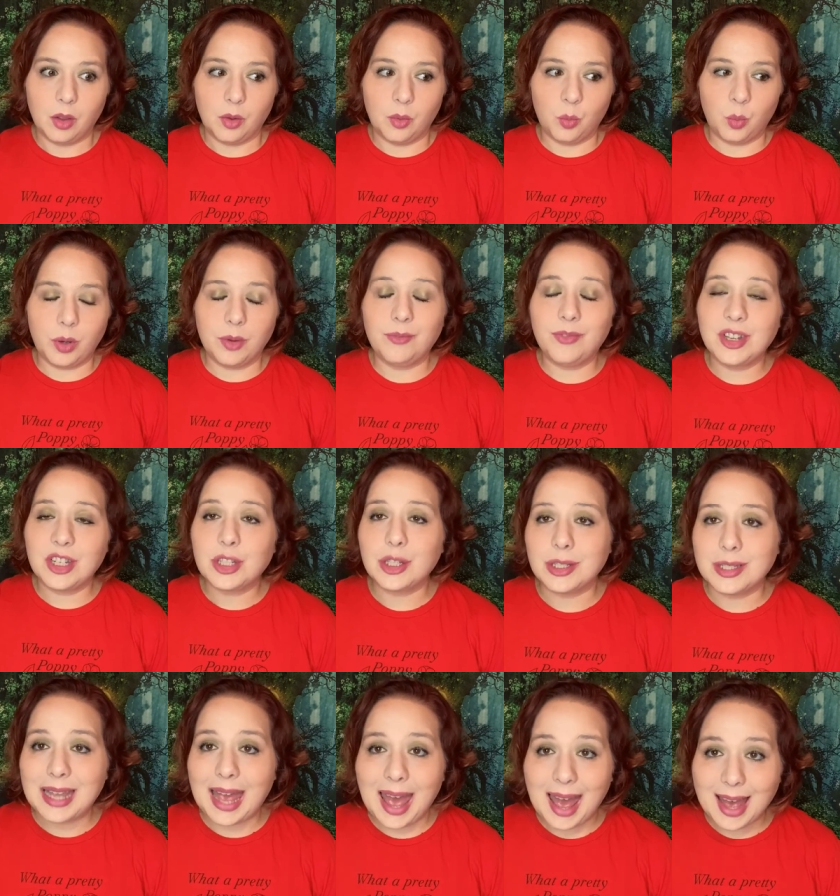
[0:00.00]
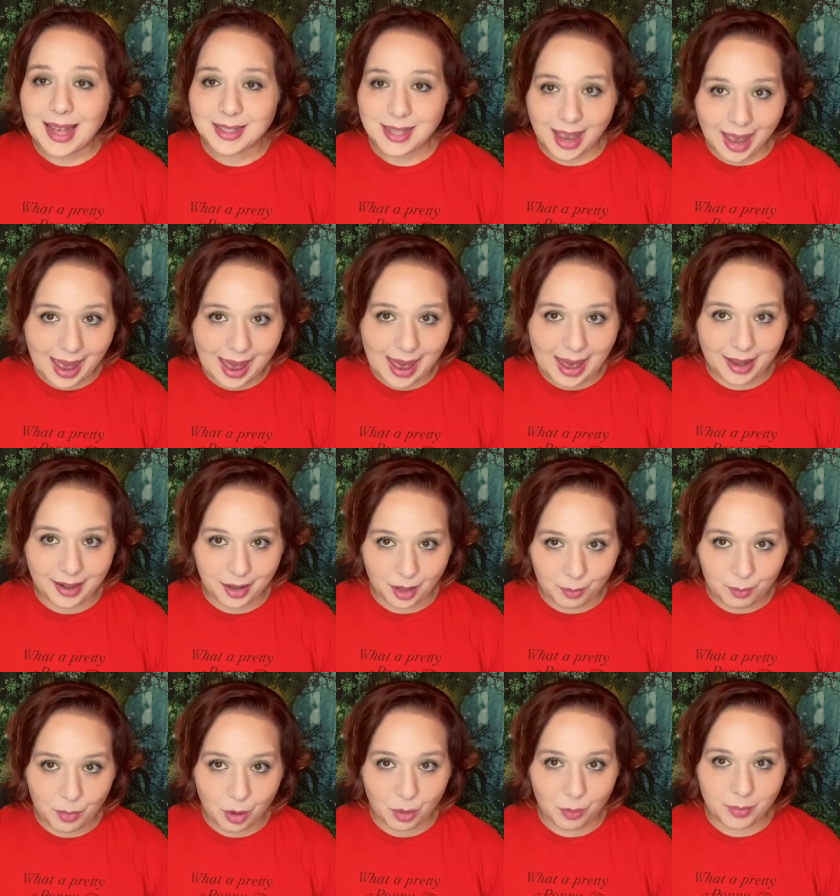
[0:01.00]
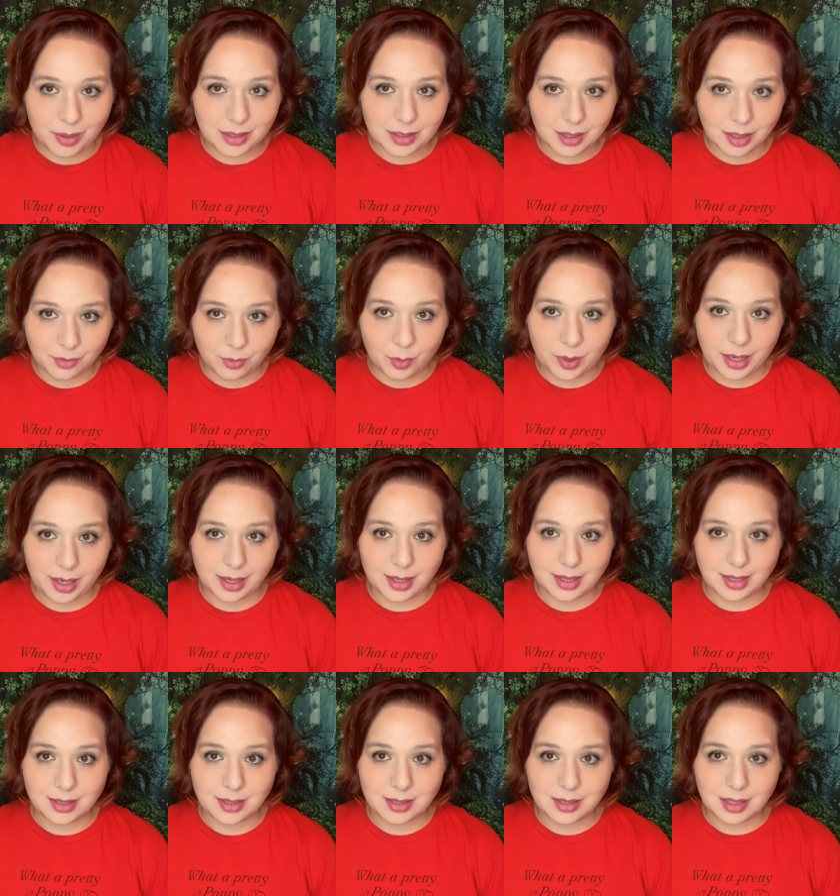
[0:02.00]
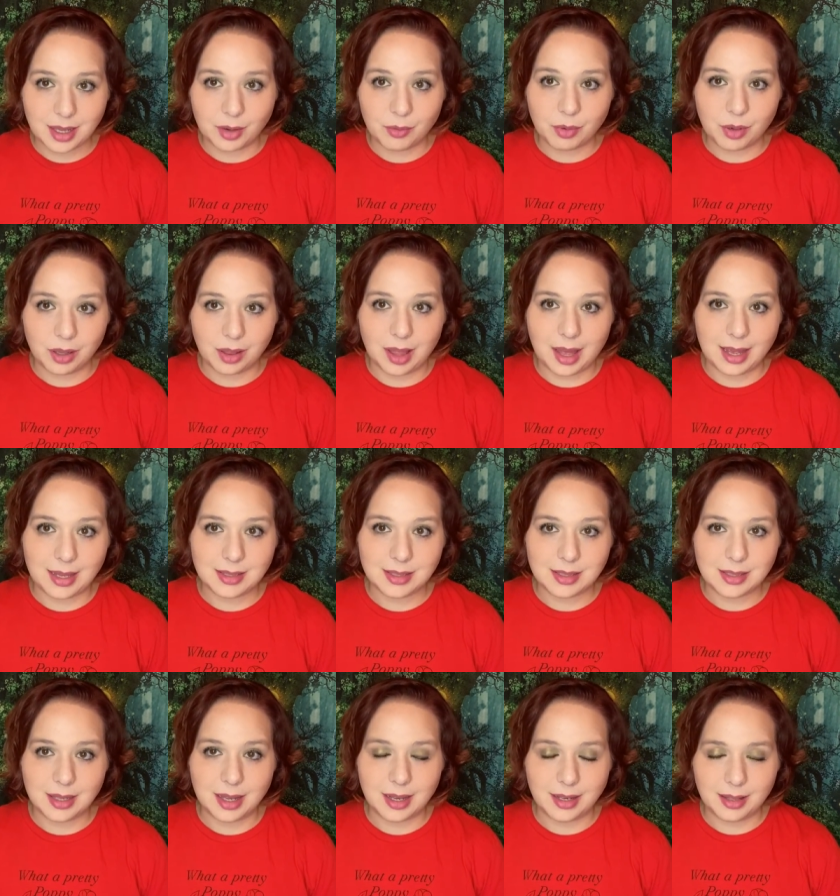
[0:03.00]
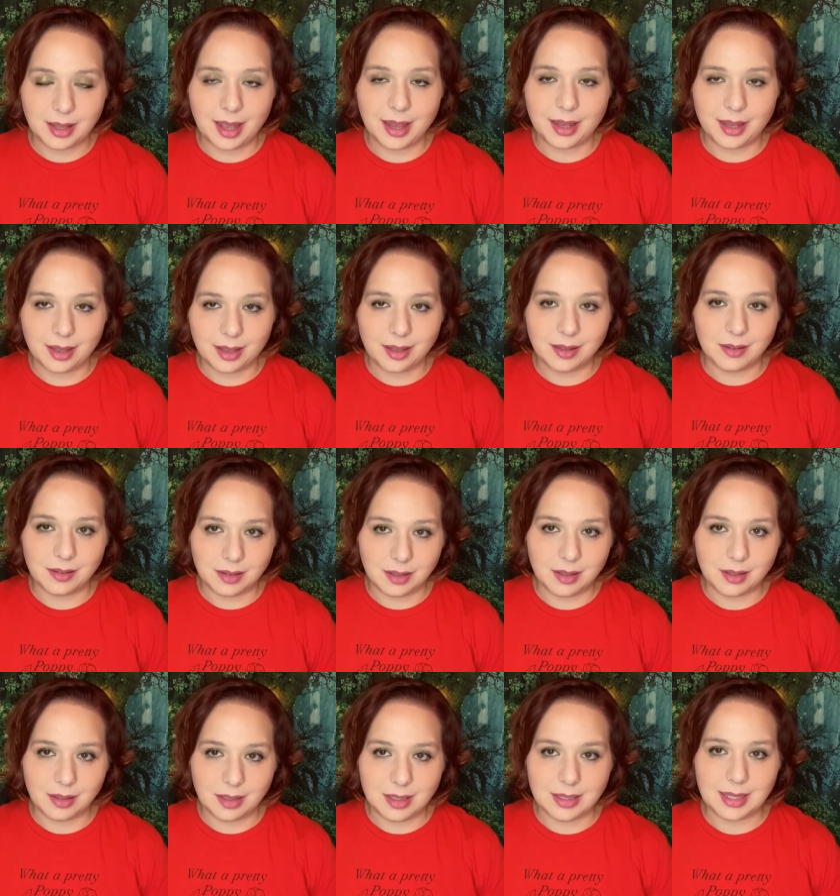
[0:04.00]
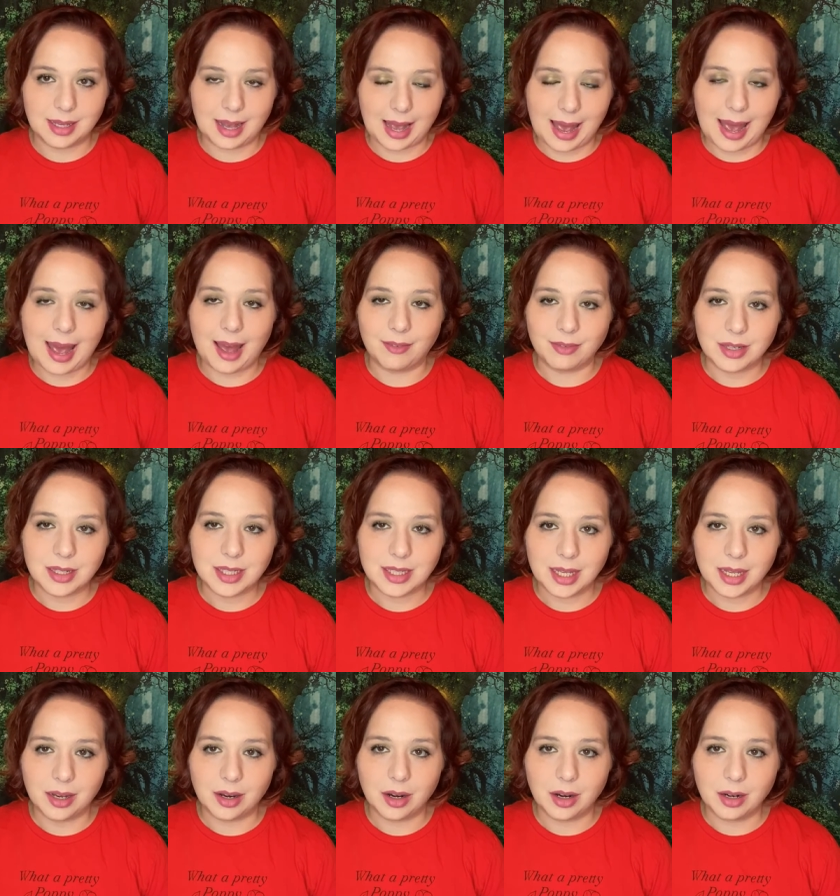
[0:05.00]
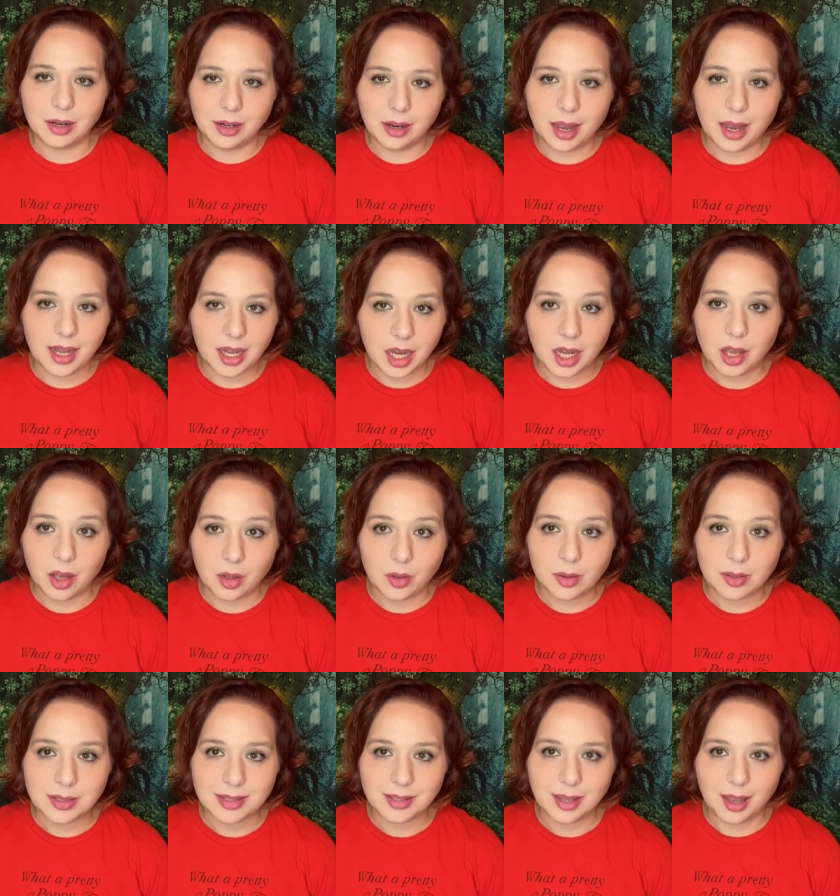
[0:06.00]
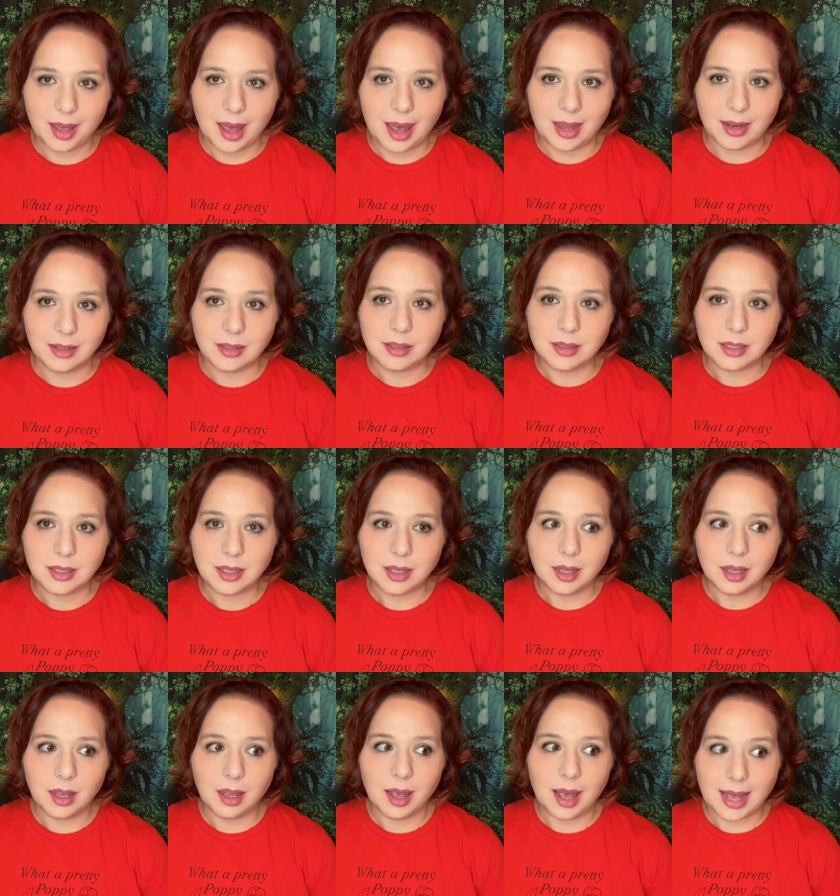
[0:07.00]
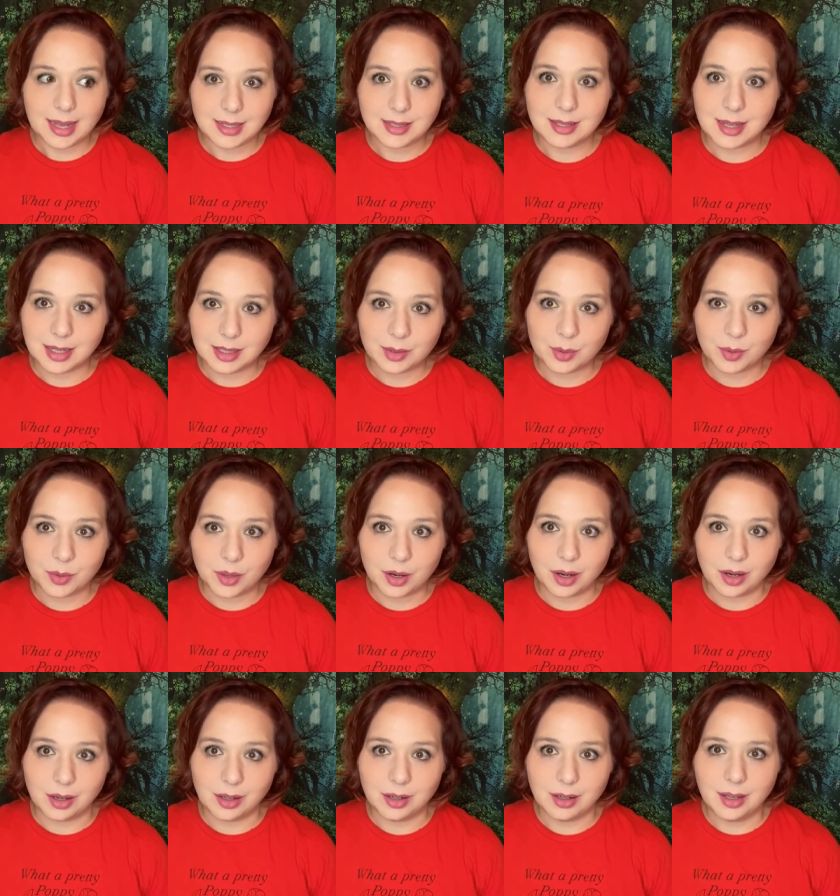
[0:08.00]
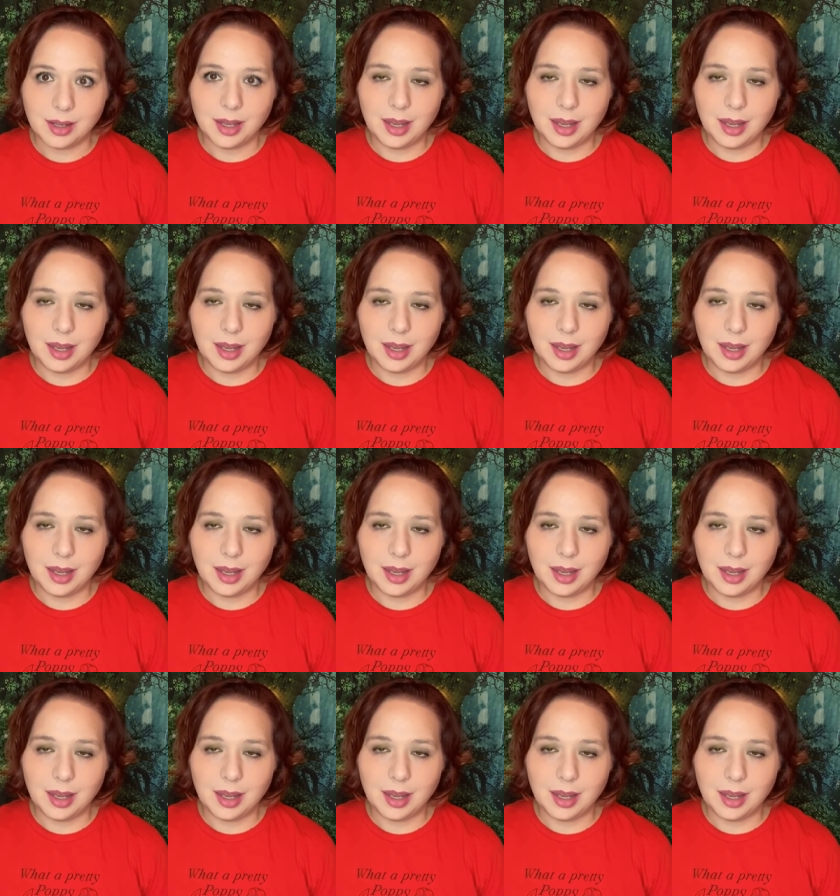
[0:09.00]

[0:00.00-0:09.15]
when Vishous has had a moment of weakness and realized and like, he's like, I have to see her. And he goes and has sex with her.